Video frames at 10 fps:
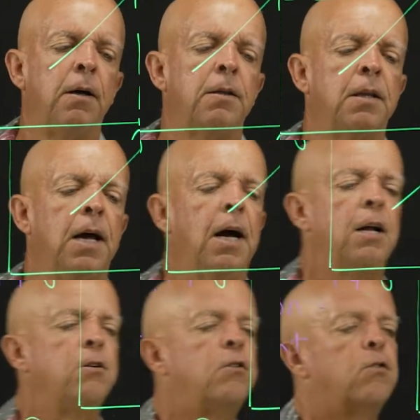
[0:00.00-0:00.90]

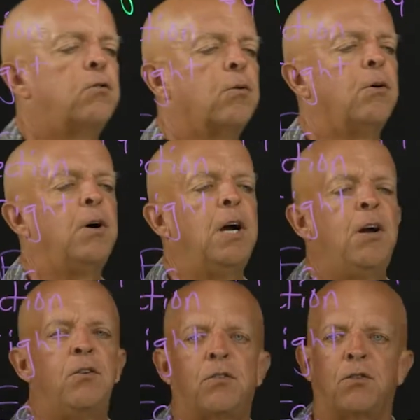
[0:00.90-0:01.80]
that
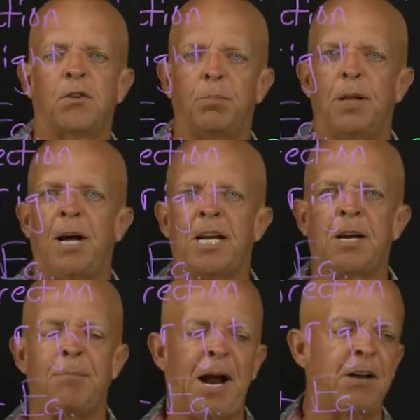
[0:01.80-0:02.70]
destroys supply
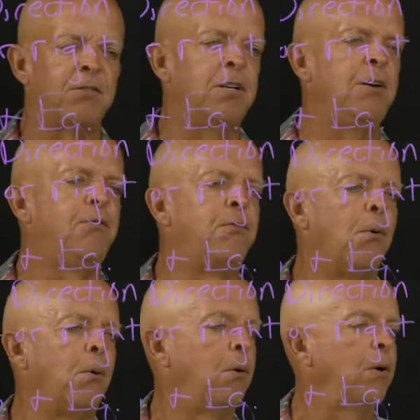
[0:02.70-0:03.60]
capacity
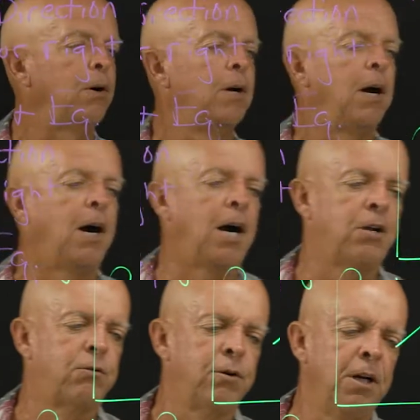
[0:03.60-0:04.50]
for
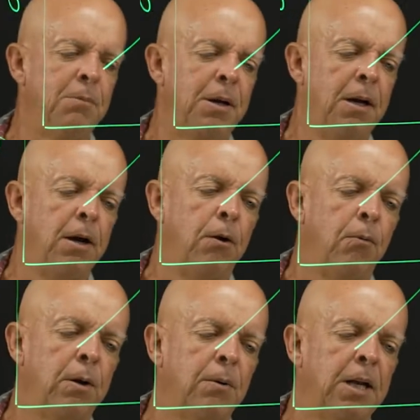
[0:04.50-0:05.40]
ice cream.
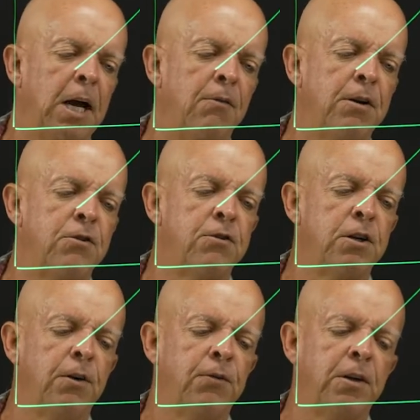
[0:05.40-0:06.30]
We would have a
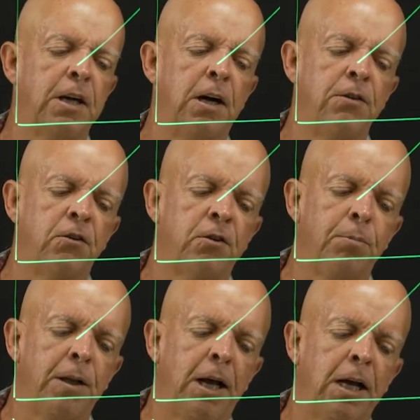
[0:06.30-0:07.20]
shift on the
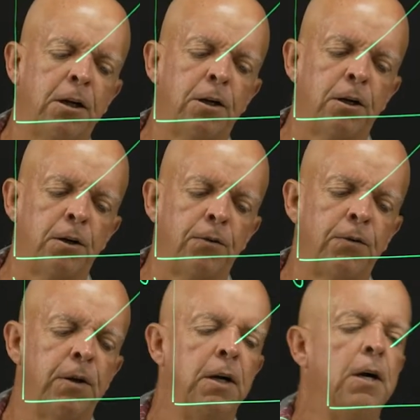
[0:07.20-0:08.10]
supply curve
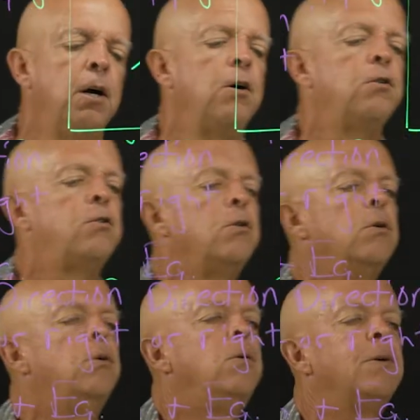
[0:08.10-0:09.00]

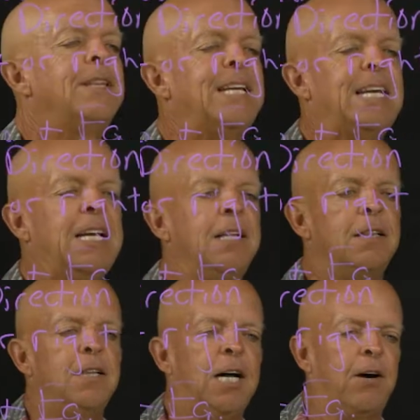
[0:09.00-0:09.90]
to the
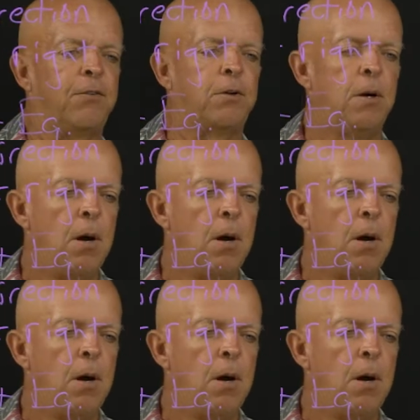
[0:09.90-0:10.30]
left.